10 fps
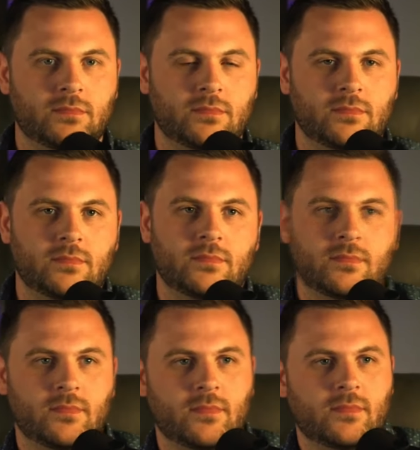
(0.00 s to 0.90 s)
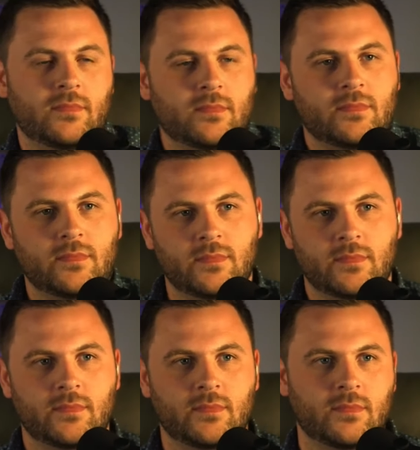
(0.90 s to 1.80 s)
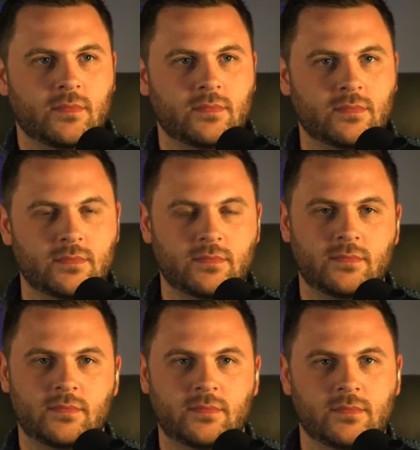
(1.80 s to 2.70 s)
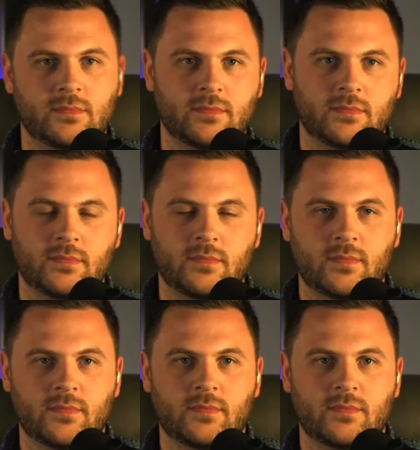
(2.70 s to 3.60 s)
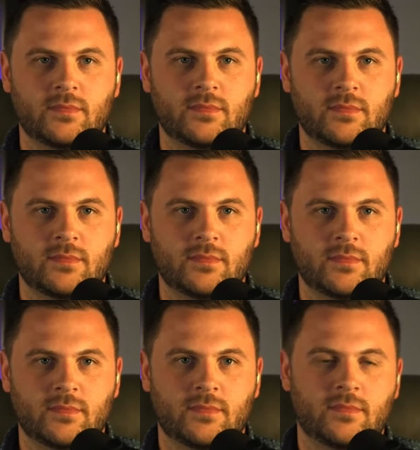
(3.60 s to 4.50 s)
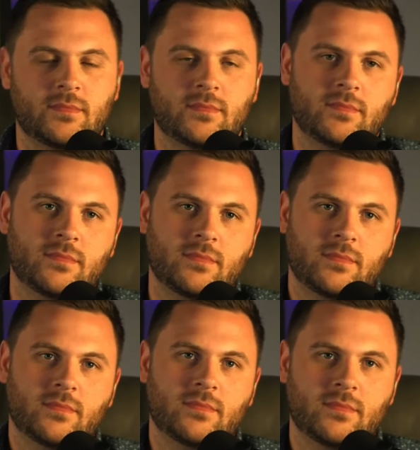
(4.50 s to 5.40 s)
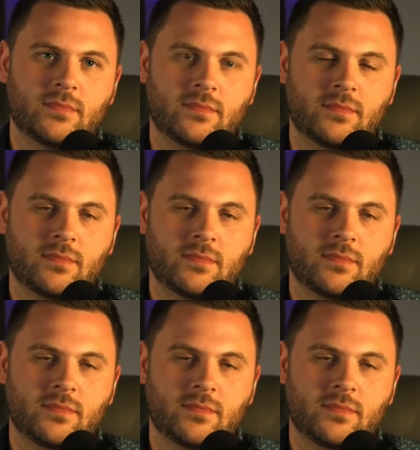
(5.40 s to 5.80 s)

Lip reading: [no speech]